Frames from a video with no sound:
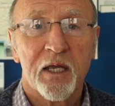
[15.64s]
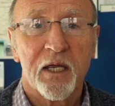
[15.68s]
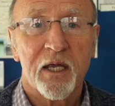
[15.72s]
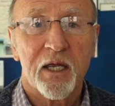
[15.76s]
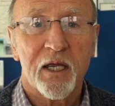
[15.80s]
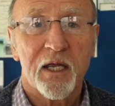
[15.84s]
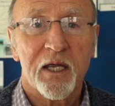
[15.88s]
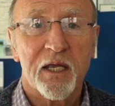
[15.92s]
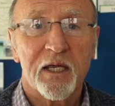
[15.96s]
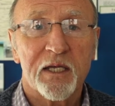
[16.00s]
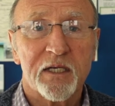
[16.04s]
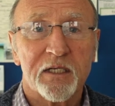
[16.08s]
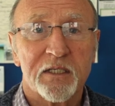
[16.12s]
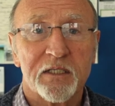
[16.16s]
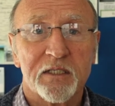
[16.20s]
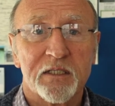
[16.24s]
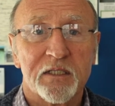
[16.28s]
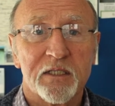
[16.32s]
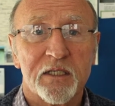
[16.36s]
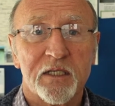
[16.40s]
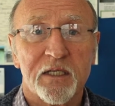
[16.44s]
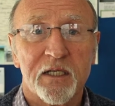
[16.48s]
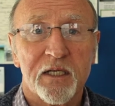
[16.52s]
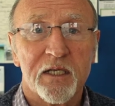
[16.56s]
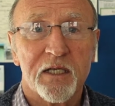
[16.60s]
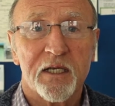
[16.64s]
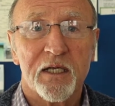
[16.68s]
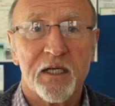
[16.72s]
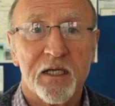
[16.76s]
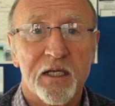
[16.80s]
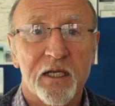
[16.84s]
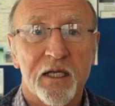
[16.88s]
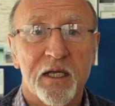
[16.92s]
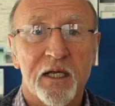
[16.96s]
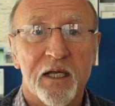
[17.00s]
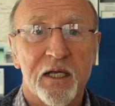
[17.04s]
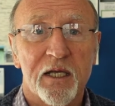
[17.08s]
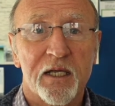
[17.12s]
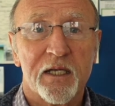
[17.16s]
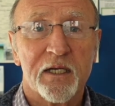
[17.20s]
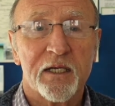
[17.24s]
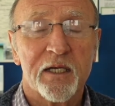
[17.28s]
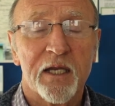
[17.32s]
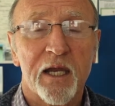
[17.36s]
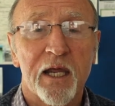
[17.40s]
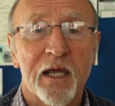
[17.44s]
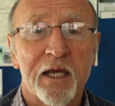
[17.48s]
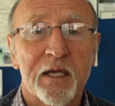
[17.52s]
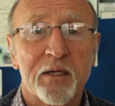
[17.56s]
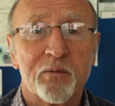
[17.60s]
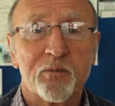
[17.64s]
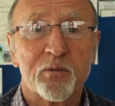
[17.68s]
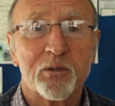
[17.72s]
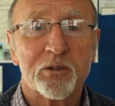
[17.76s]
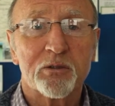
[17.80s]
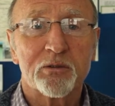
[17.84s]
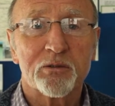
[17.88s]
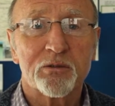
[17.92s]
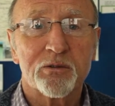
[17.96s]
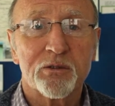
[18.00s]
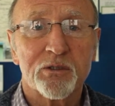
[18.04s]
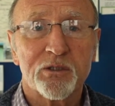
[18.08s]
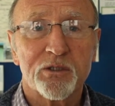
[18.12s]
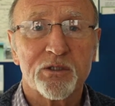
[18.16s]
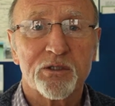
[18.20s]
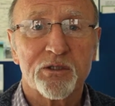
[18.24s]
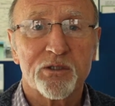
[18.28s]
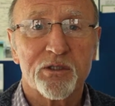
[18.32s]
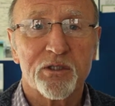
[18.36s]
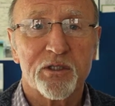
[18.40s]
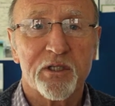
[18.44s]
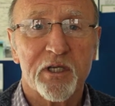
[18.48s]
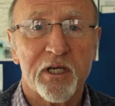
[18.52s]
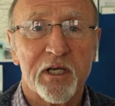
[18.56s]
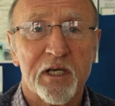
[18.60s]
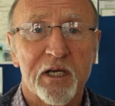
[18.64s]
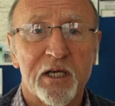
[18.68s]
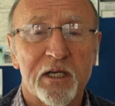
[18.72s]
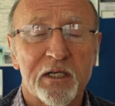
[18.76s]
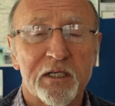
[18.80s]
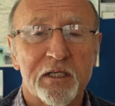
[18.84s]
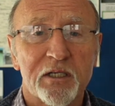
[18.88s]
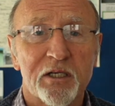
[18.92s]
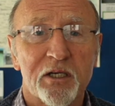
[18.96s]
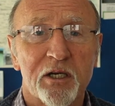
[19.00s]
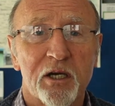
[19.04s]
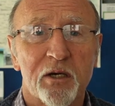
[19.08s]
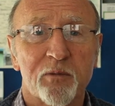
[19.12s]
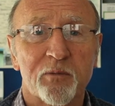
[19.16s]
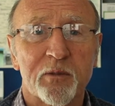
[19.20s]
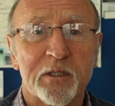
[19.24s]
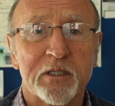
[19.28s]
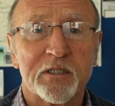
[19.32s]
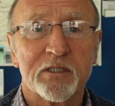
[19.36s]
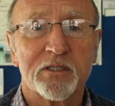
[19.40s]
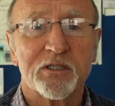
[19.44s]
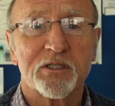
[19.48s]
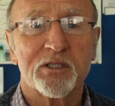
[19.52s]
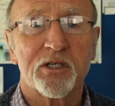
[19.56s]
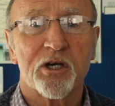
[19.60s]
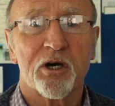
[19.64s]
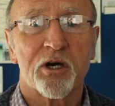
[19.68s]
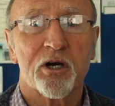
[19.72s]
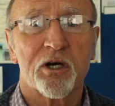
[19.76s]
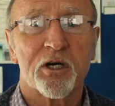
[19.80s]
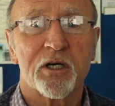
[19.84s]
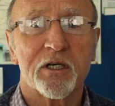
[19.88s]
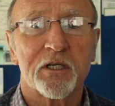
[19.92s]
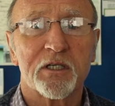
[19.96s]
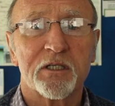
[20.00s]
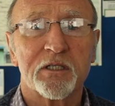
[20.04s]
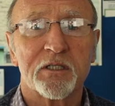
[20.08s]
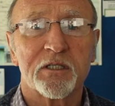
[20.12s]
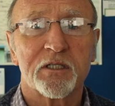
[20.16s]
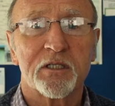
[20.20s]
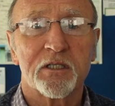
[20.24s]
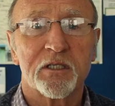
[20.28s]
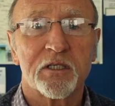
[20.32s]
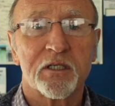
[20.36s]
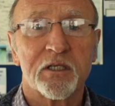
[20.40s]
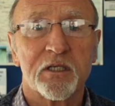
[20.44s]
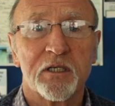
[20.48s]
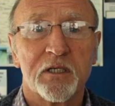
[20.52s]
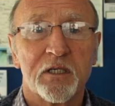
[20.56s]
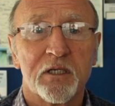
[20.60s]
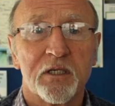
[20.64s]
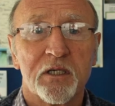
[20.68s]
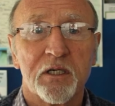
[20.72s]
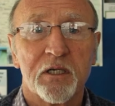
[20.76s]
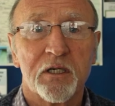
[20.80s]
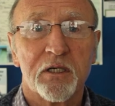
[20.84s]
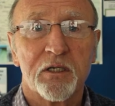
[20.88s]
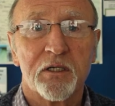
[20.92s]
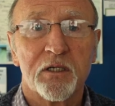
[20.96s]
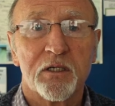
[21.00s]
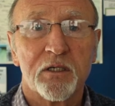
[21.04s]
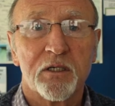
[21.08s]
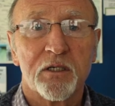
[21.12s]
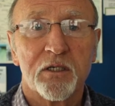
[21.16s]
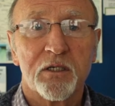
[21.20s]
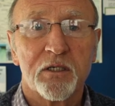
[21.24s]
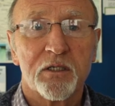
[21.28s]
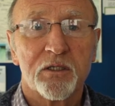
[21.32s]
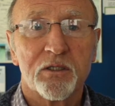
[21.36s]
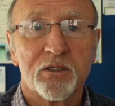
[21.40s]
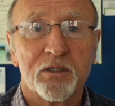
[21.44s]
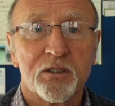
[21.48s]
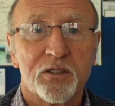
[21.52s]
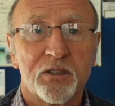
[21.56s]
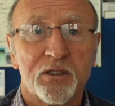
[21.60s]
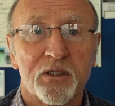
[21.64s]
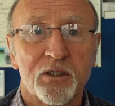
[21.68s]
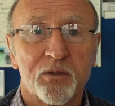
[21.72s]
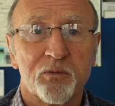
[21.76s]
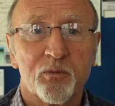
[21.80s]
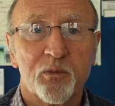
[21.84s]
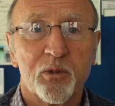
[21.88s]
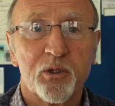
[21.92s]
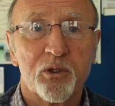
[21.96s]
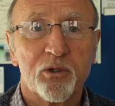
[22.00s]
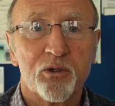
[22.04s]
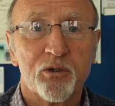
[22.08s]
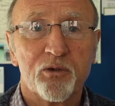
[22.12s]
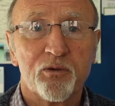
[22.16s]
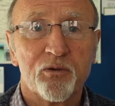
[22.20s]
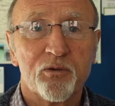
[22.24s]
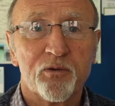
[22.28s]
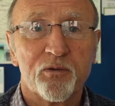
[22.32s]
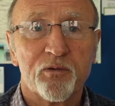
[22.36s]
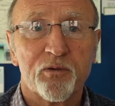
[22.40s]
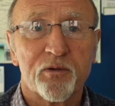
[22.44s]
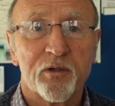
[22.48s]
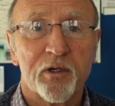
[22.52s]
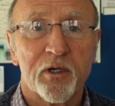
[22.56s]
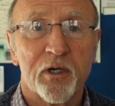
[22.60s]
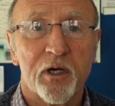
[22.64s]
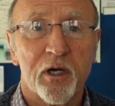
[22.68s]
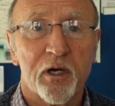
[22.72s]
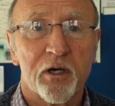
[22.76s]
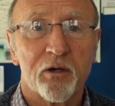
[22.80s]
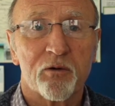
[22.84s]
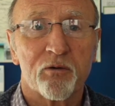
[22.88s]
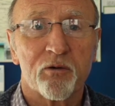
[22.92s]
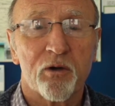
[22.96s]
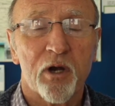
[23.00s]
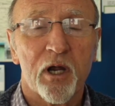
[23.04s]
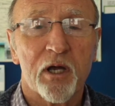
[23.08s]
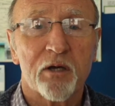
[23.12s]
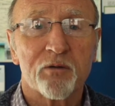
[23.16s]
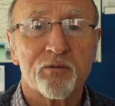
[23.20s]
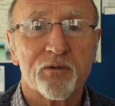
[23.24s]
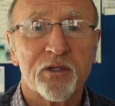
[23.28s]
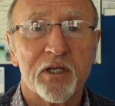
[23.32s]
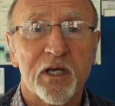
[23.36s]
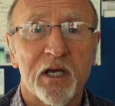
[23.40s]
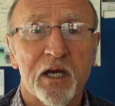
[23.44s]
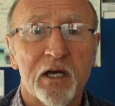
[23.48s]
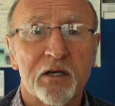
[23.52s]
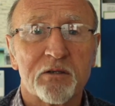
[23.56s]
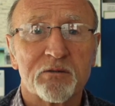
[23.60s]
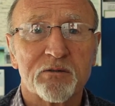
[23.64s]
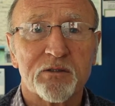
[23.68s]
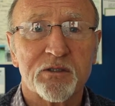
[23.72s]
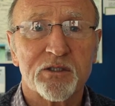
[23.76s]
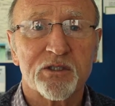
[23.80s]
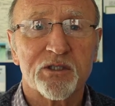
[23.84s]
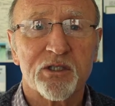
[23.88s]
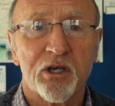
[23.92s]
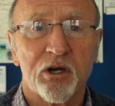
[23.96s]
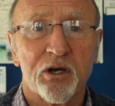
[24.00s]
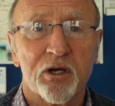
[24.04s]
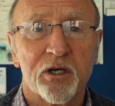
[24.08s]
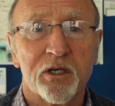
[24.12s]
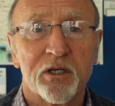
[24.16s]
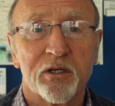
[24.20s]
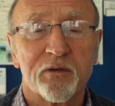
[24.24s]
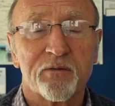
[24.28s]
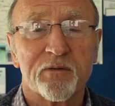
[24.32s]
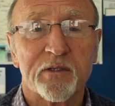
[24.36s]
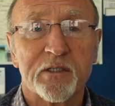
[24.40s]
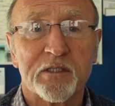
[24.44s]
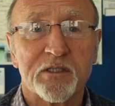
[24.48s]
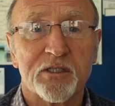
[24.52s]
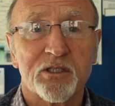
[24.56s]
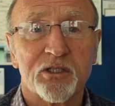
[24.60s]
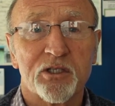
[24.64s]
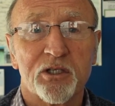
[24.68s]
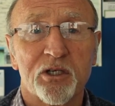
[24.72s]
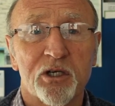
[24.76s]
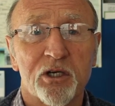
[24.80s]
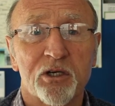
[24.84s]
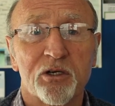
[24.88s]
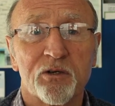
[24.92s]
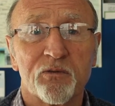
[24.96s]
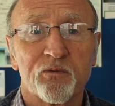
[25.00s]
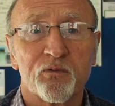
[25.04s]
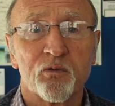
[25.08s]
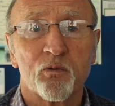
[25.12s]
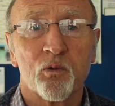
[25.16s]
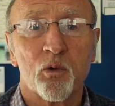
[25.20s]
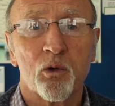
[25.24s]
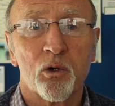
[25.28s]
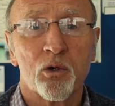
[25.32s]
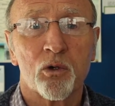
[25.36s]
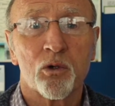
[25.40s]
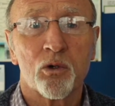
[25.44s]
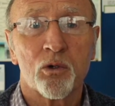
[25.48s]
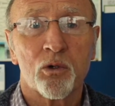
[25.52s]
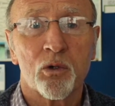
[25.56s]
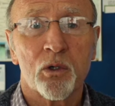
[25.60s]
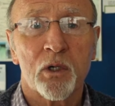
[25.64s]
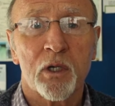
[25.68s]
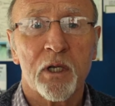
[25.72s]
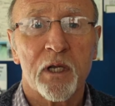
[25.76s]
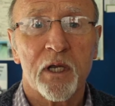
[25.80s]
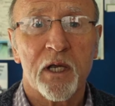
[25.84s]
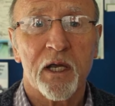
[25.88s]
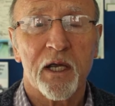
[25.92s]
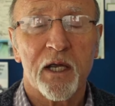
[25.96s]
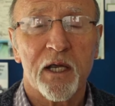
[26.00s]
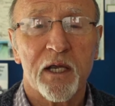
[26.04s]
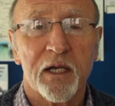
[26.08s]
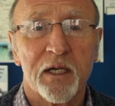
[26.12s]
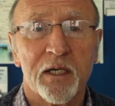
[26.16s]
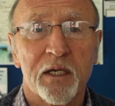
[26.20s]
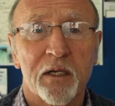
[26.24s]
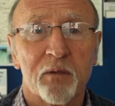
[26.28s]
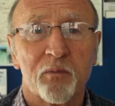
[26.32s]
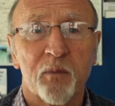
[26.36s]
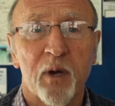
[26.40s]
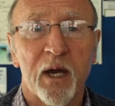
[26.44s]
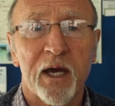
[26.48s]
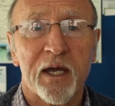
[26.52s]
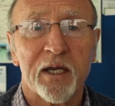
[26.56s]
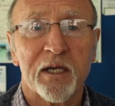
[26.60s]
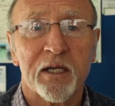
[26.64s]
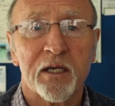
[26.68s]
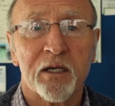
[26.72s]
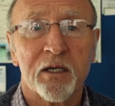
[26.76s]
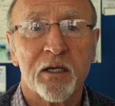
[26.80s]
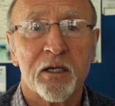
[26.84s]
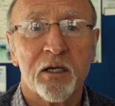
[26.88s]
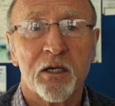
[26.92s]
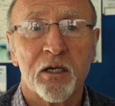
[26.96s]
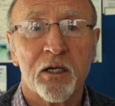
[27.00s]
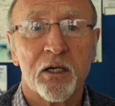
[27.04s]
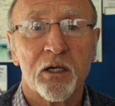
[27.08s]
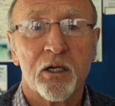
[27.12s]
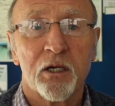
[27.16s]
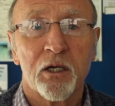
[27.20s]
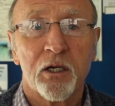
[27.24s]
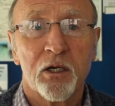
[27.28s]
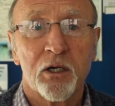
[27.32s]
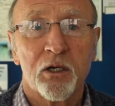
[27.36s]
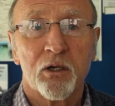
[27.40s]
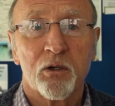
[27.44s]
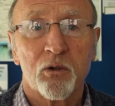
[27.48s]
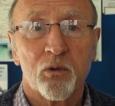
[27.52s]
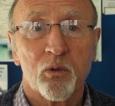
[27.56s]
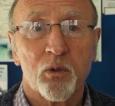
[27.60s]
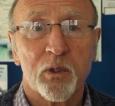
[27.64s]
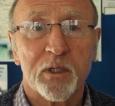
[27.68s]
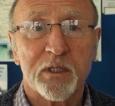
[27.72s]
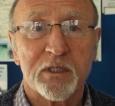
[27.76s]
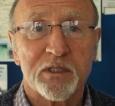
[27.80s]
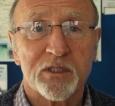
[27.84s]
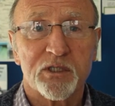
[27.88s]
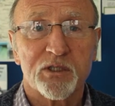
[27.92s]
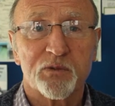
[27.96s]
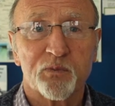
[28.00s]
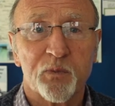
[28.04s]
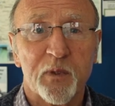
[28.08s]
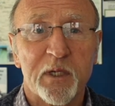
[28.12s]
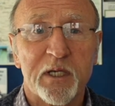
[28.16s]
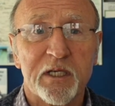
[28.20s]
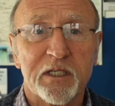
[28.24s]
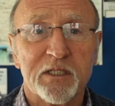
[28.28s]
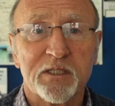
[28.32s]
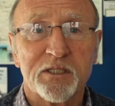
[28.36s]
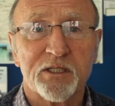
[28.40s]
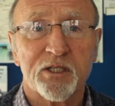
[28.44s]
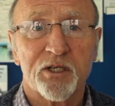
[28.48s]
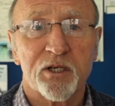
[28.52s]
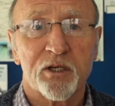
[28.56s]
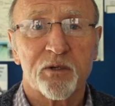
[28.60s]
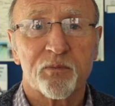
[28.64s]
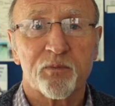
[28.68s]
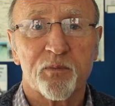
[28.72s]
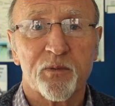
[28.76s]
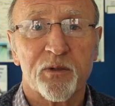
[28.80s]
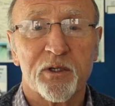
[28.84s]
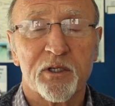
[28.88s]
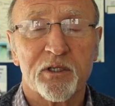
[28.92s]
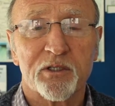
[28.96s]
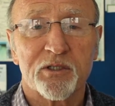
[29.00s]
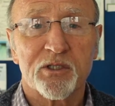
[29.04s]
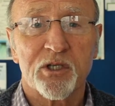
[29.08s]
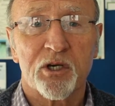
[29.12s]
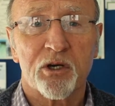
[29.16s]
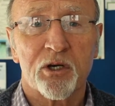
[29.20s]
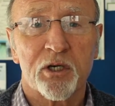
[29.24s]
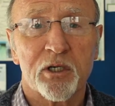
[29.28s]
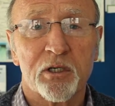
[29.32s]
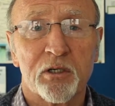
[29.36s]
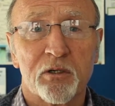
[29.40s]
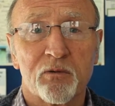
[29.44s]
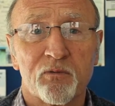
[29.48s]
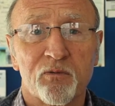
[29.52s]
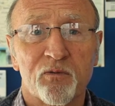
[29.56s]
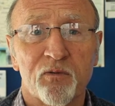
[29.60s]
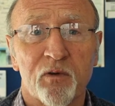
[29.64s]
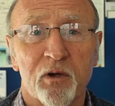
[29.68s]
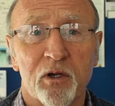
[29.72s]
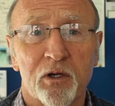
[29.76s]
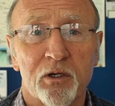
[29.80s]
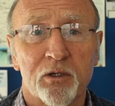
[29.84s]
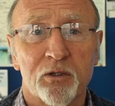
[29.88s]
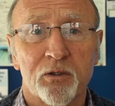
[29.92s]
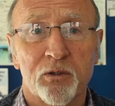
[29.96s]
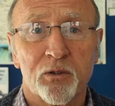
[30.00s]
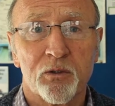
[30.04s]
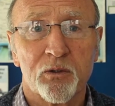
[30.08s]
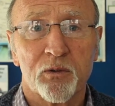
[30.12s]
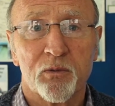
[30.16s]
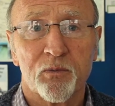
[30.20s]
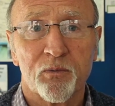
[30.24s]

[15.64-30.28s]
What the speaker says: it enables the incoming tide to move around the outside of its curved wall in a manner which speeds up the tidal flow.